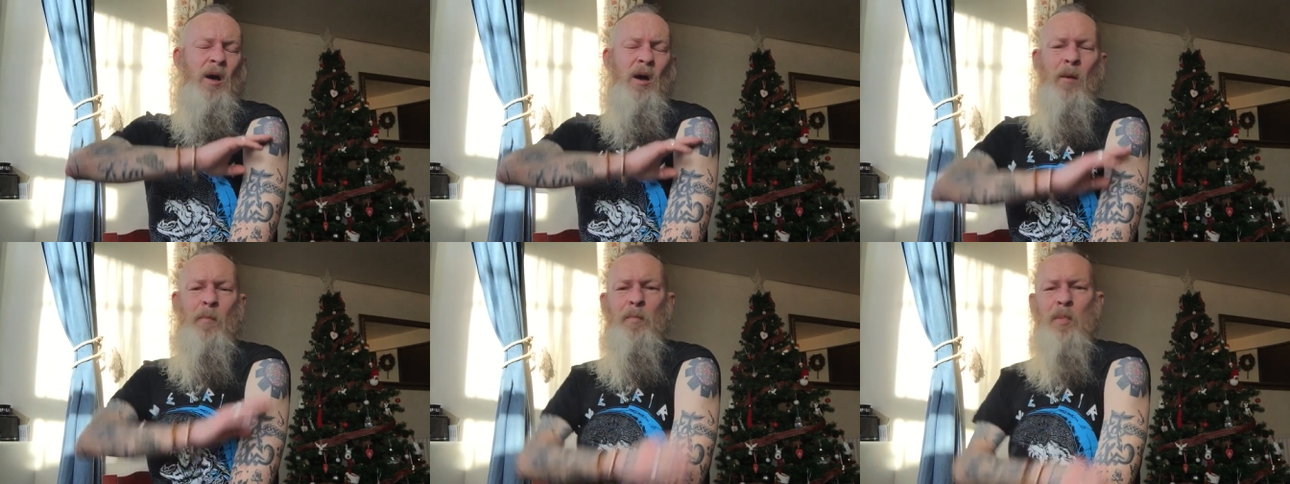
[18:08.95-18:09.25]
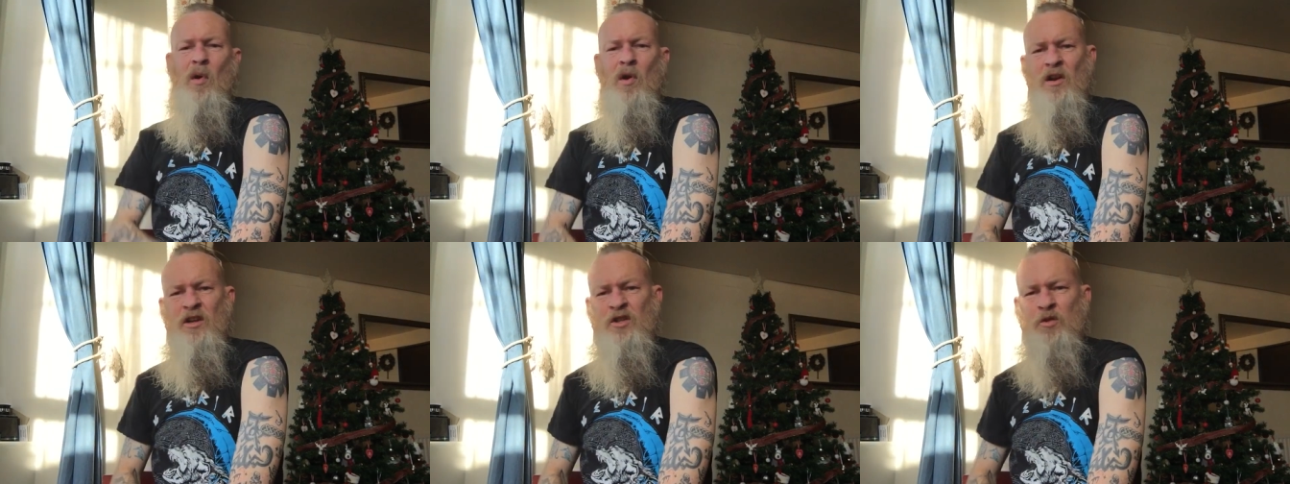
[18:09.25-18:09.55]

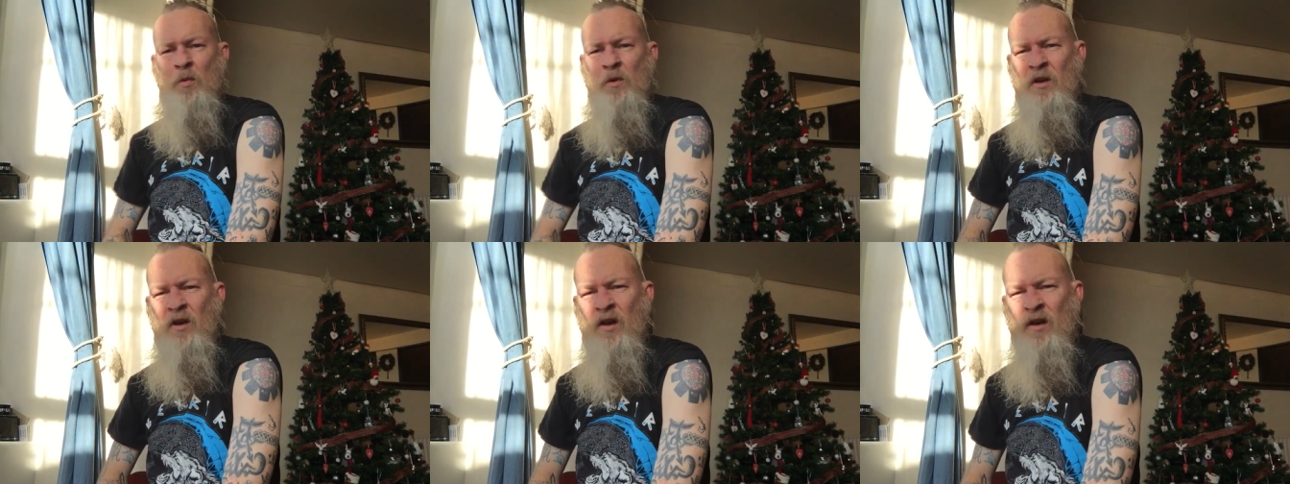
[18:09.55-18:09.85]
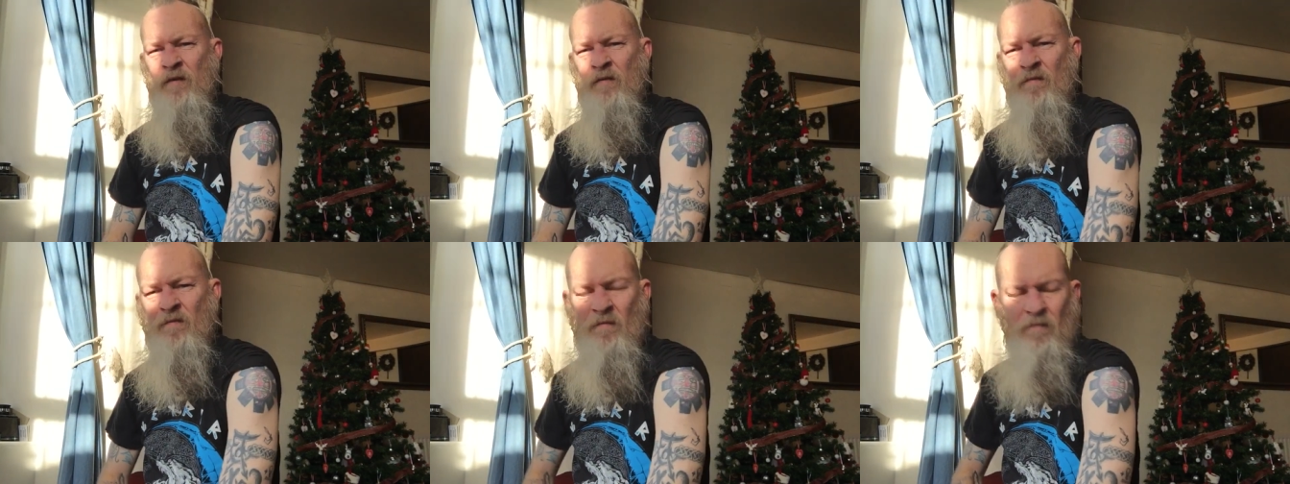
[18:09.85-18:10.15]
abolished when
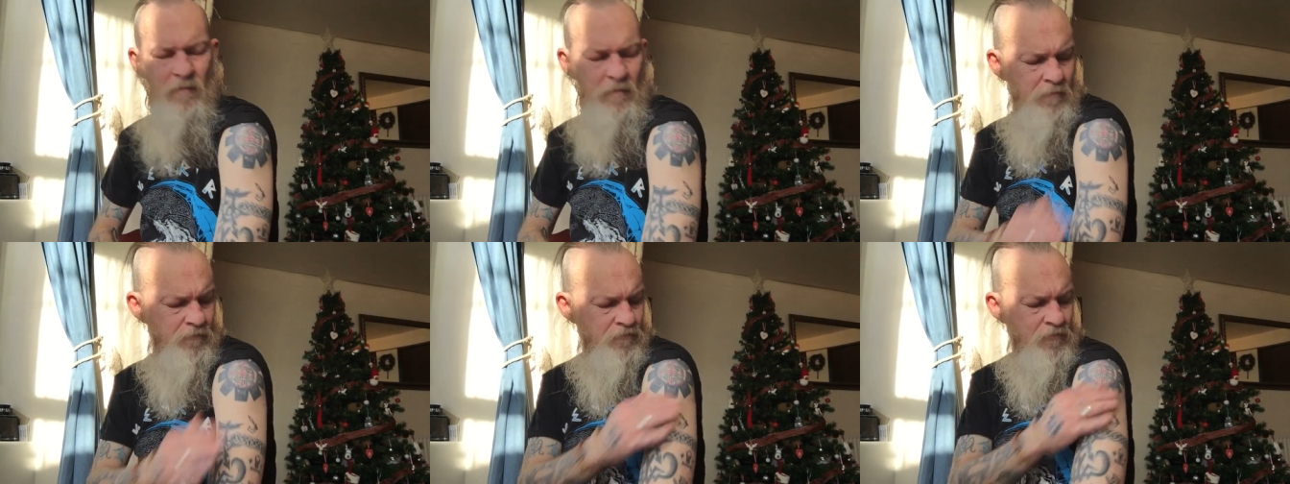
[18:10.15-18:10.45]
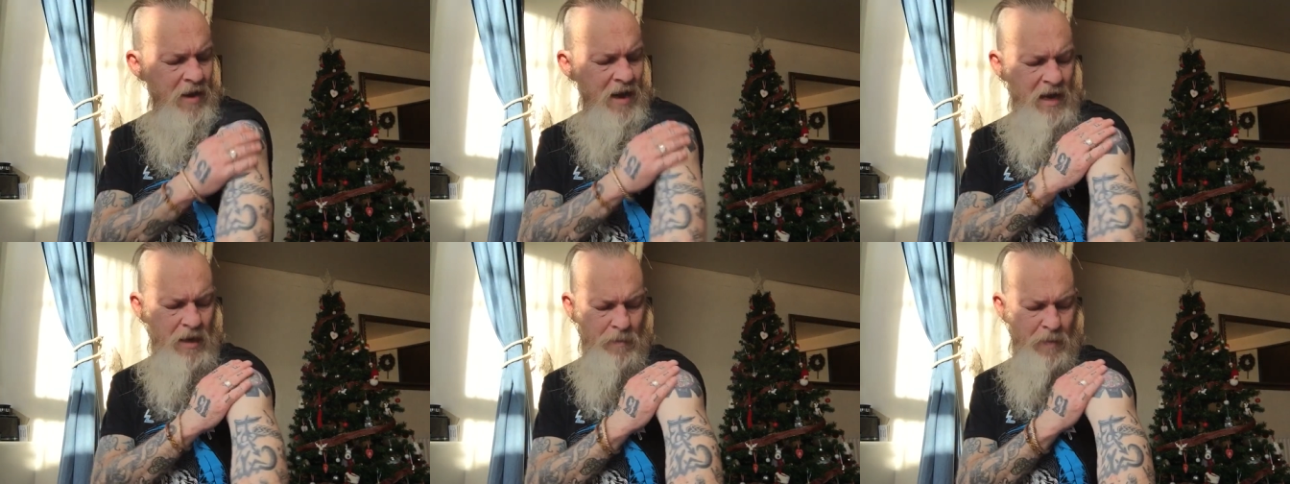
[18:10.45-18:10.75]
I
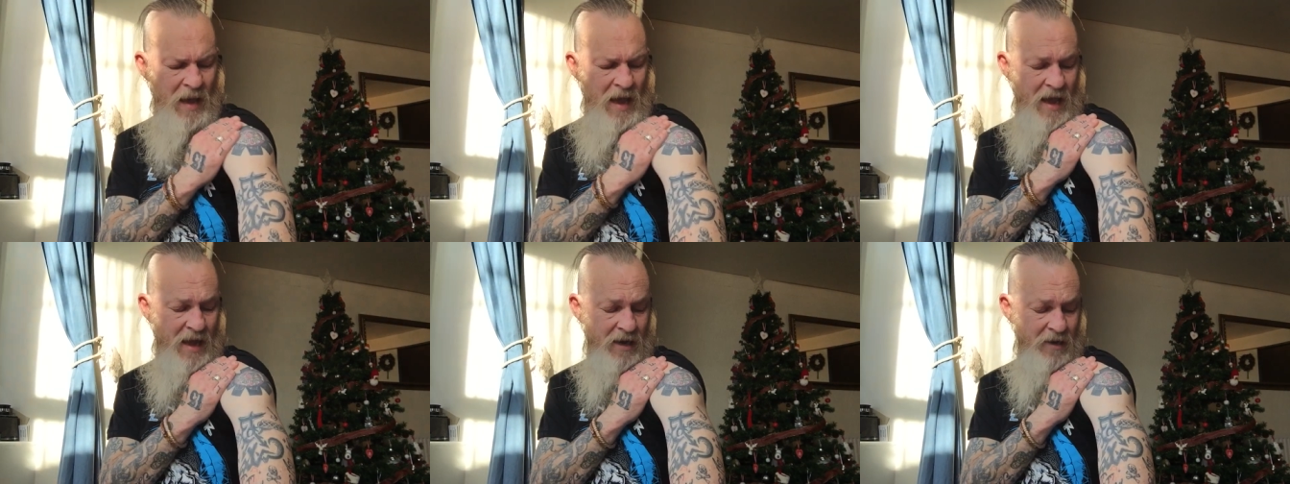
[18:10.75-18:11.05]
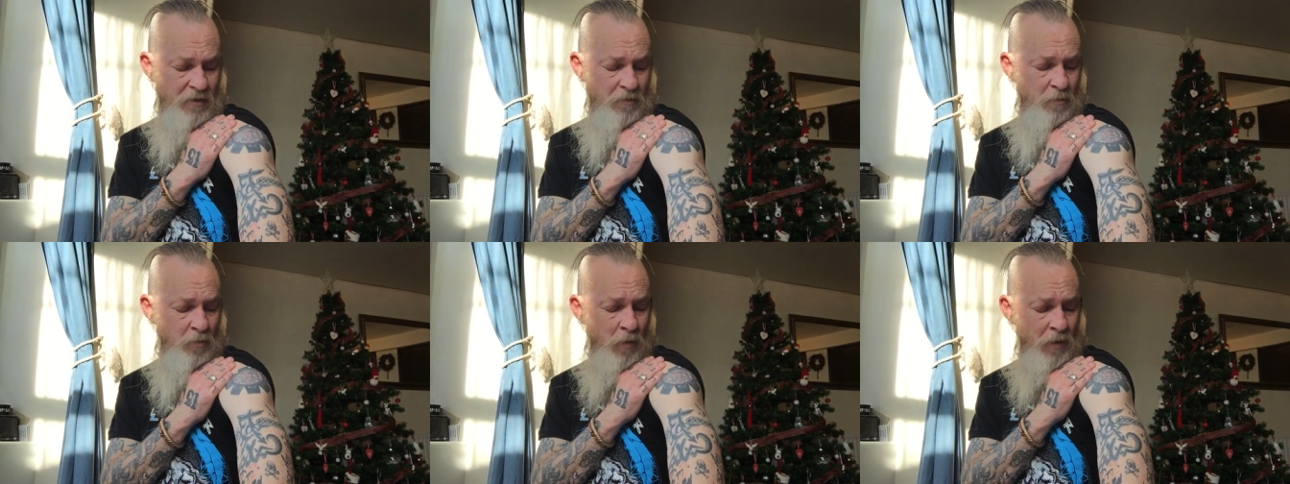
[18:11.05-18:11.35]
really
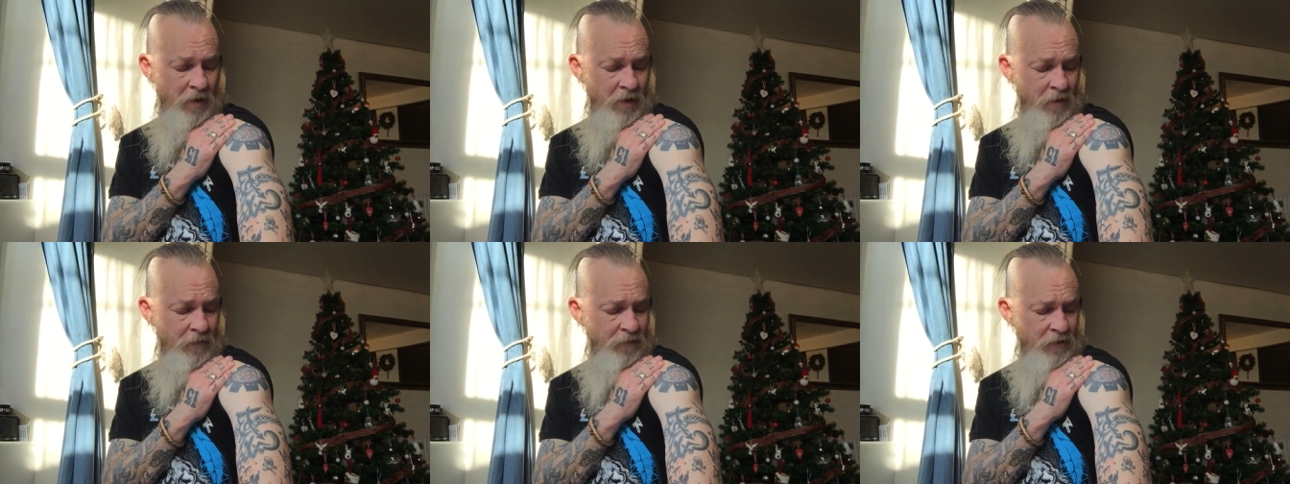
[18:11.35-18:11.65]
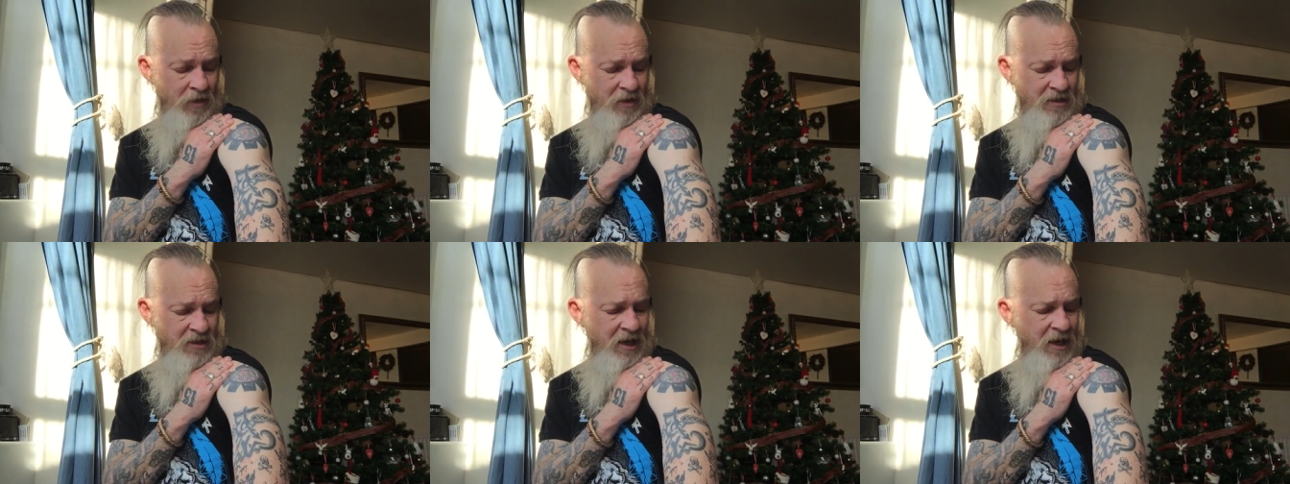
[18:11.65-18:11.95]
bad when I
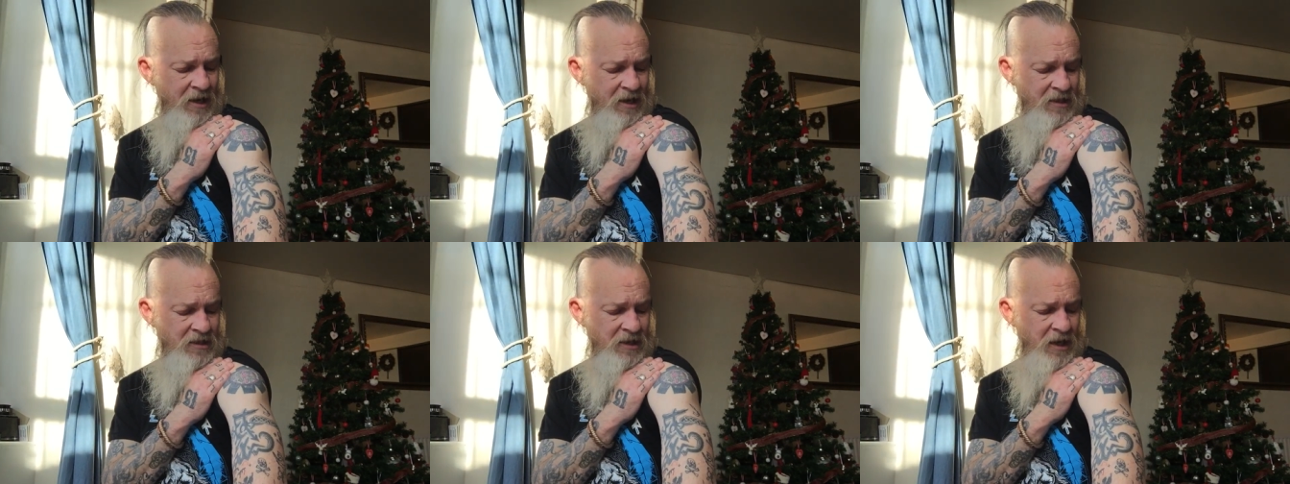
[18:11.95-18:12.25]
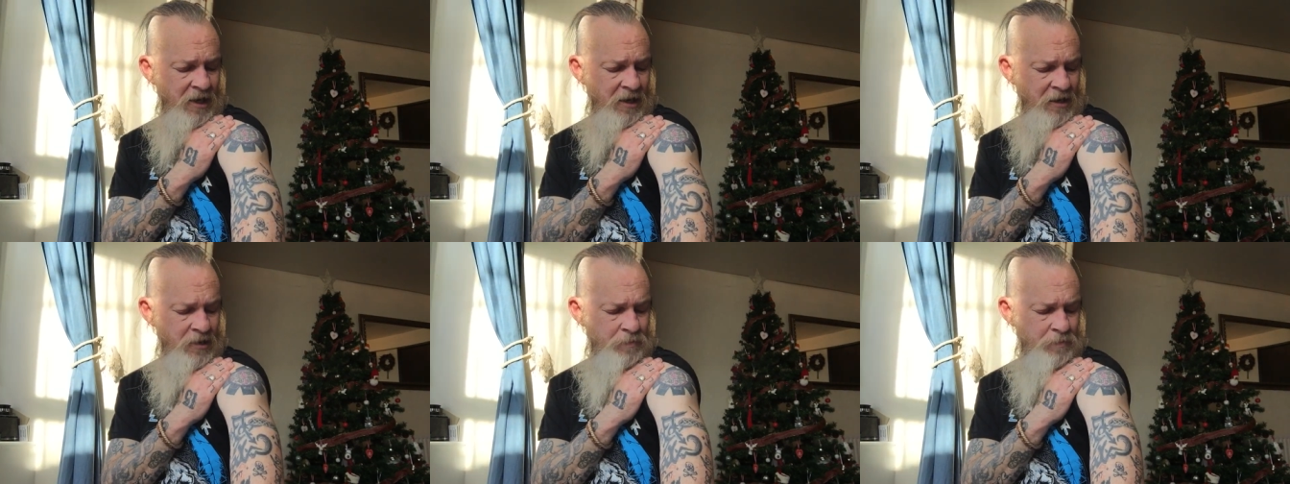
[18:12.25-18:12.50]
first had it done.